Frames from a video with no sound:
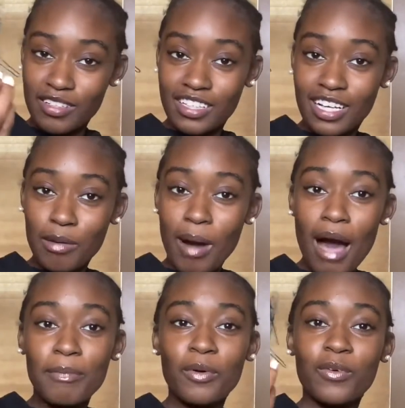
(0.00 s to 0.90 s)

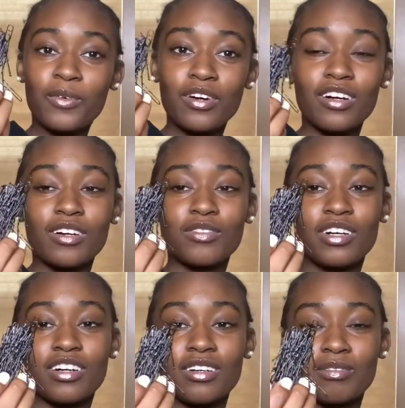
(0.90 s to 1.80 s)
kabobble of
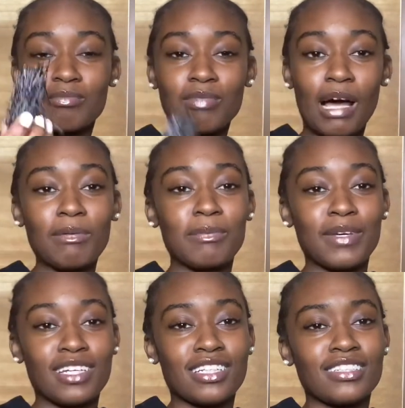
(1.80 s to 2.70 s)
uh, bobby
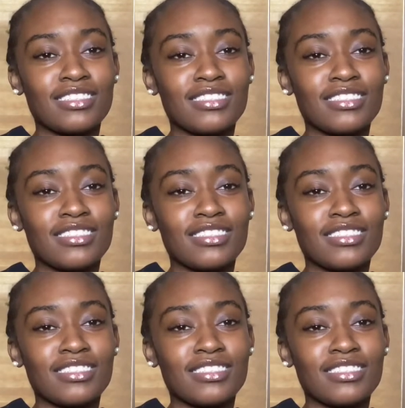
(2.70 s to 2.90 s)
pins.